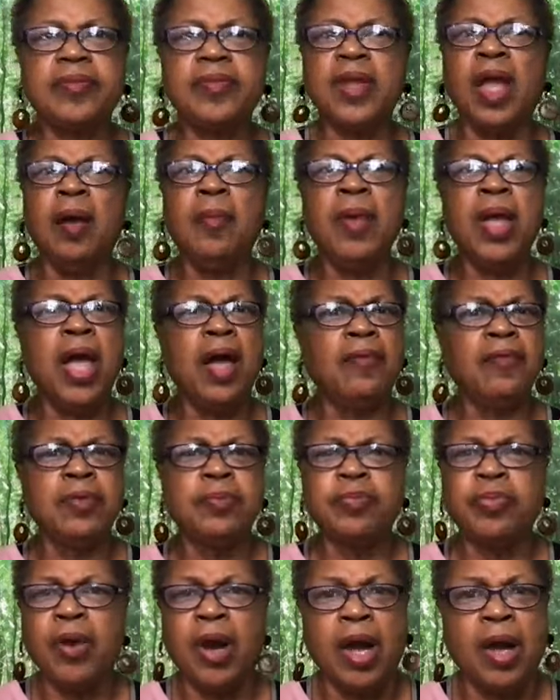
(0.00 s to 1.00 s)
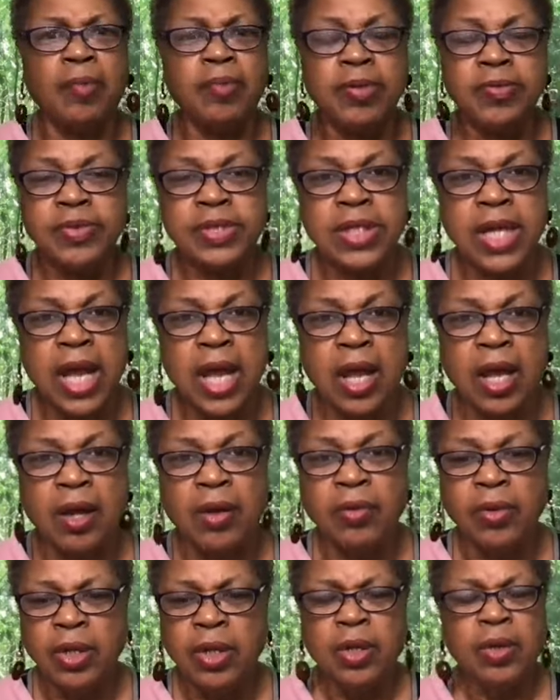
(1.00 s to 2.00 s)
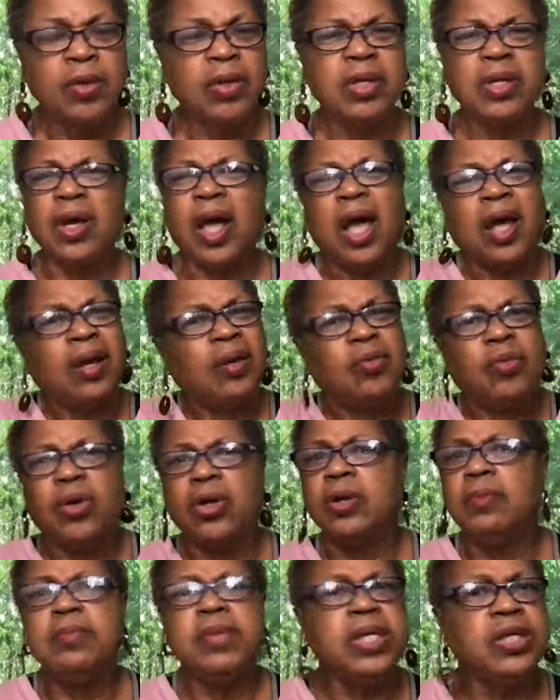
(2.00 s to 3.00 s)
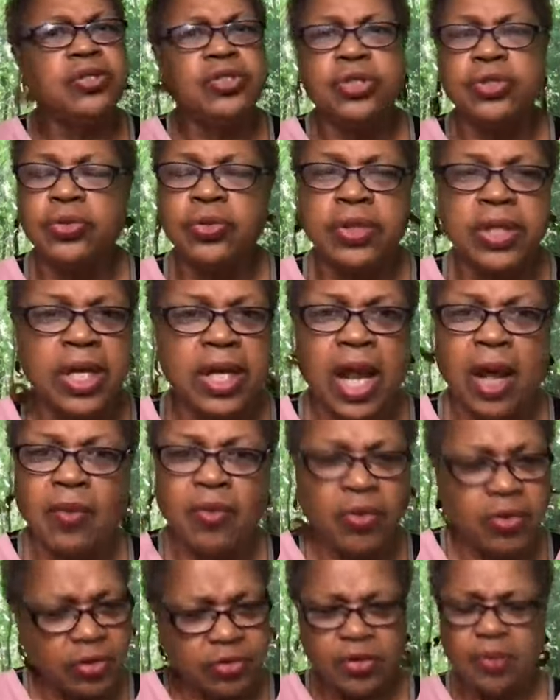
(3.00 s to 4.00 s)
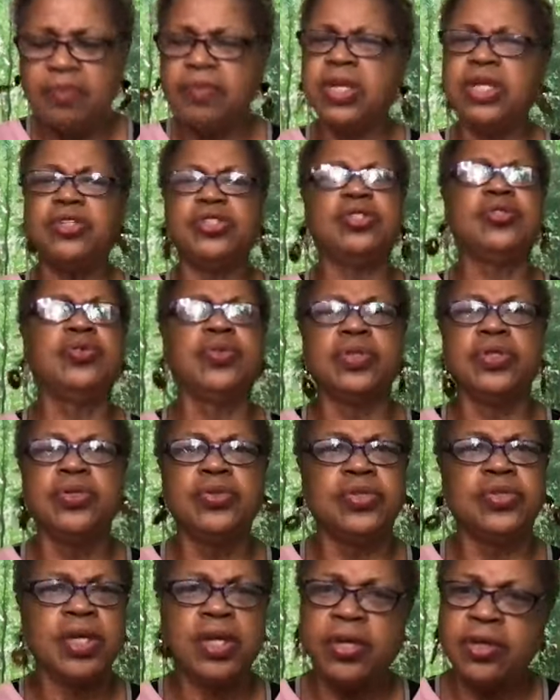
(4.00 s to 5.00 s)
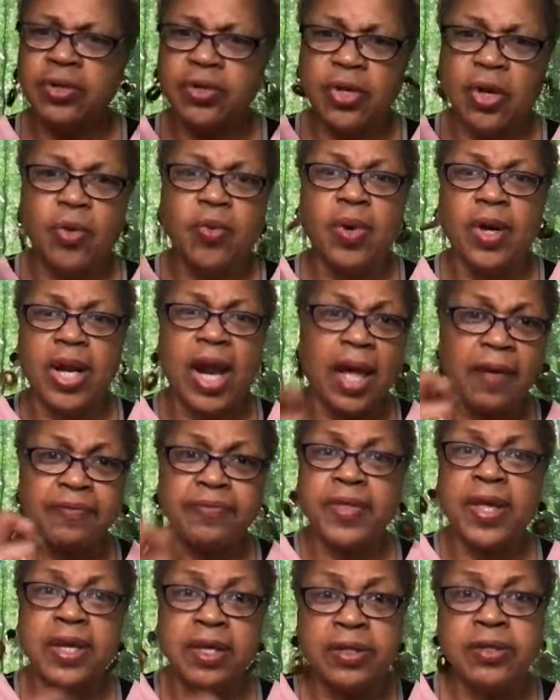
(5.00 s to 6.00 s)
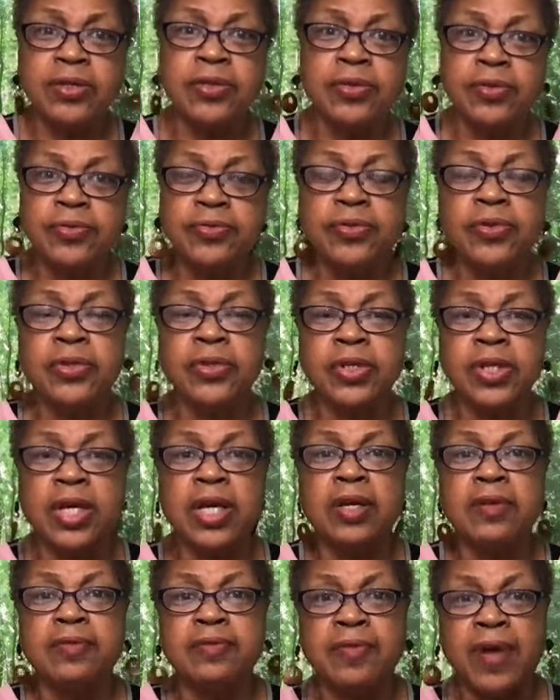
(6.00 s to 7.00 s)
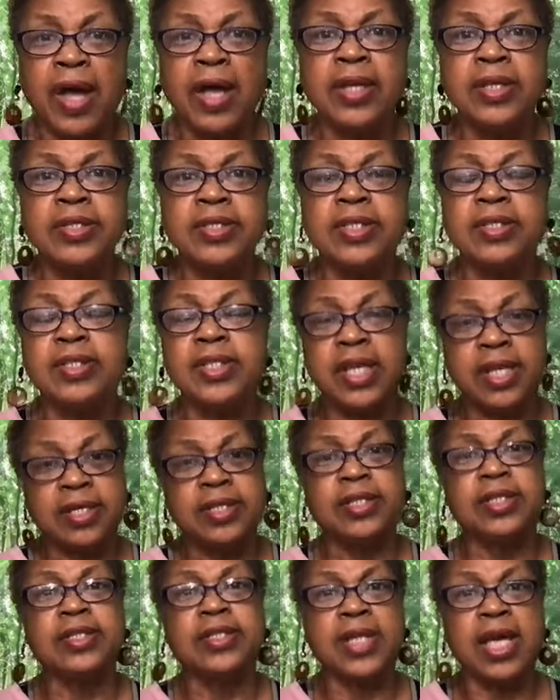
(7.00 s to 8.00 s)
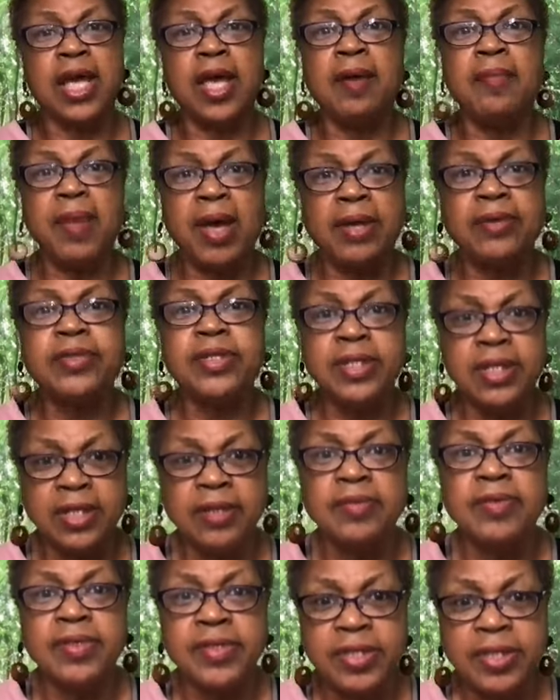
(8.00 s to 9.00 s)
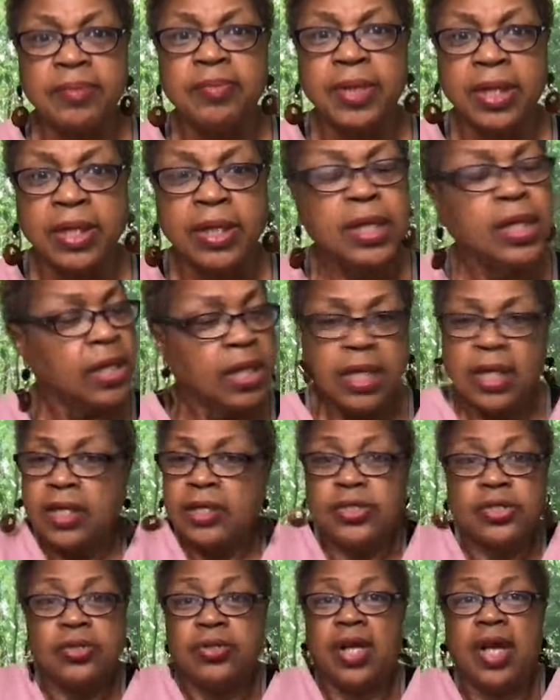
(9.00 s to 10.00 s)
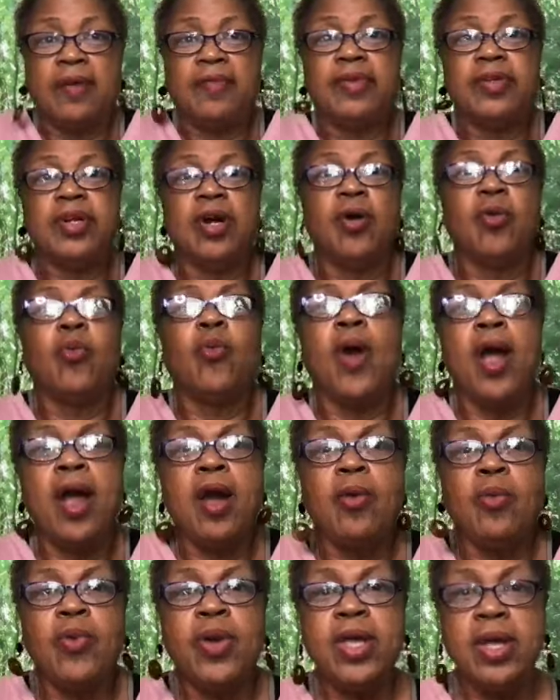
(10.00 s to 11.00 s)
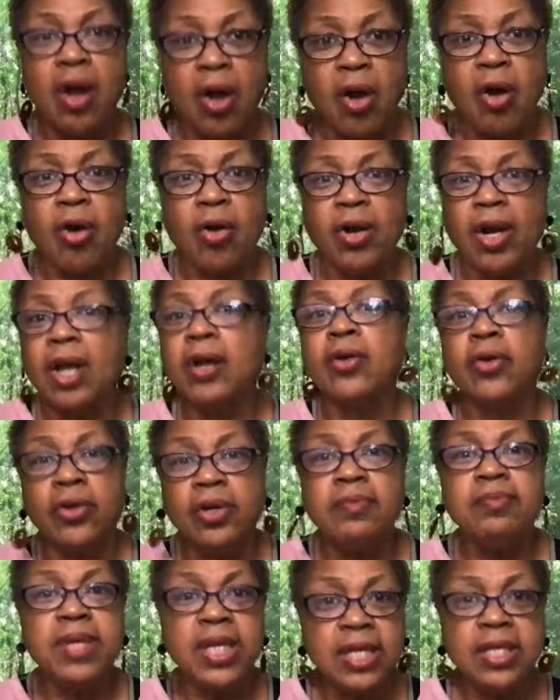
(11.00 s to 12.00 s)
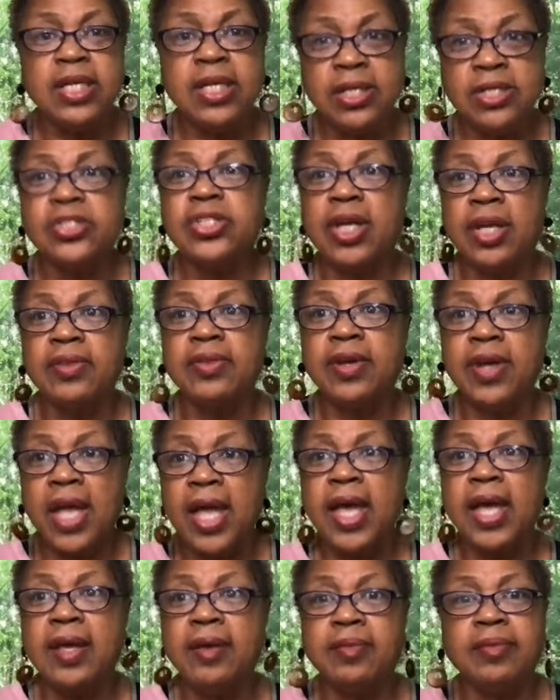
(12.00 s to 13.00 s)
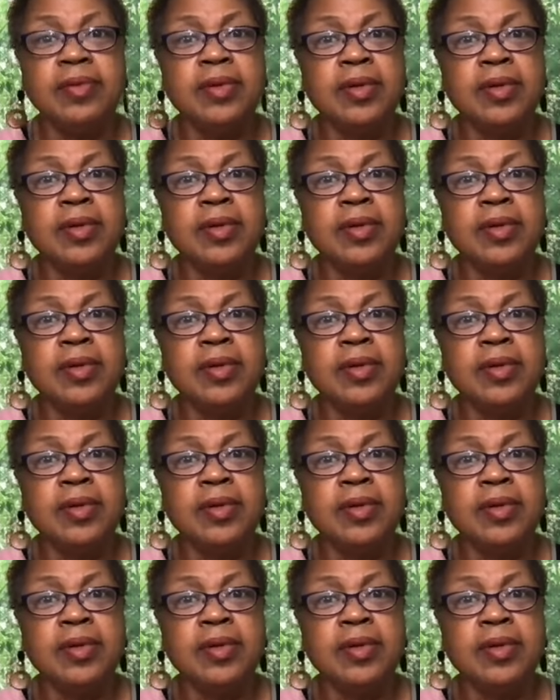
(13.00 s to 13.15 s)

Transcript: I'm having problems now. I don't want to meet you in that. I want to meet you and you say, you know what? I thank you for the advice and taking the time out to give it to me. Because you never know where we all are going to meet each other at